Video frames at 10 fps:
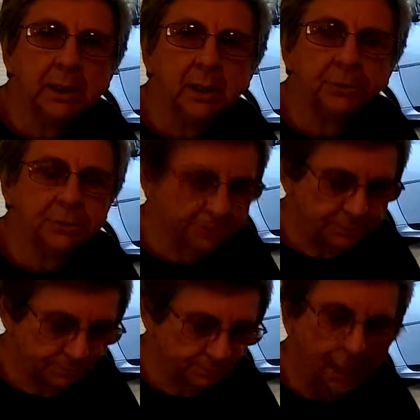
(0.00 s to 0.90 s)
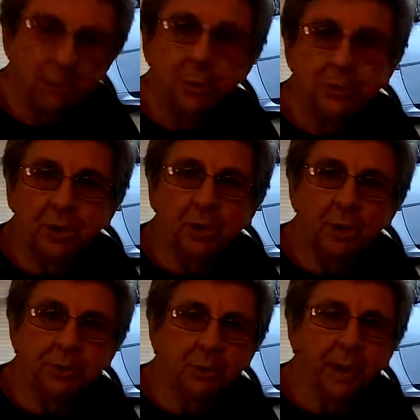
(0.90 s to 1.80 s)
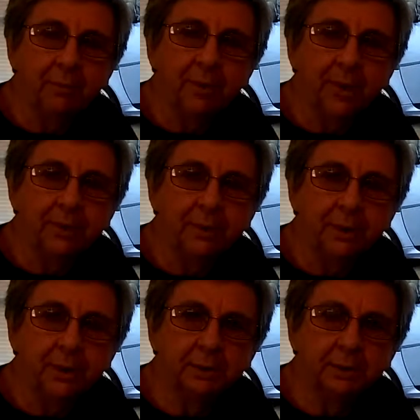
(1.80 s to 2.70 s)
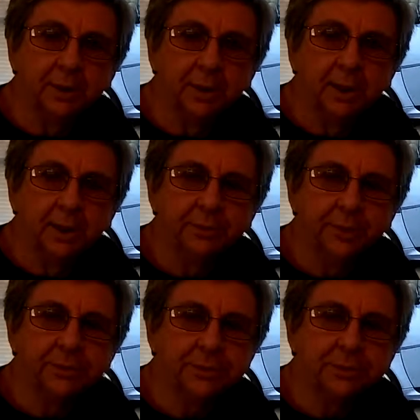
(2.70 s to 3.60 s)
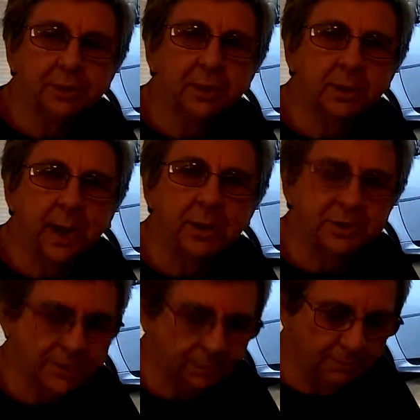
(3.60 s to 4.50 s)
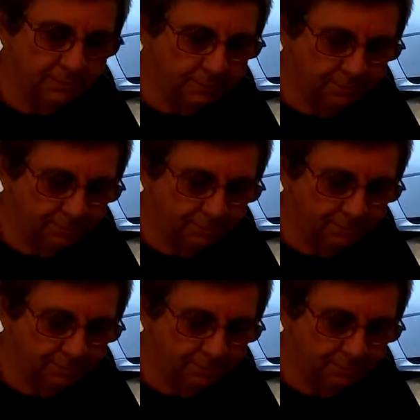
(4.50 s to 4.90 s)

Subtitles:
because I'm retired, don't have anything to do, and this is kind of something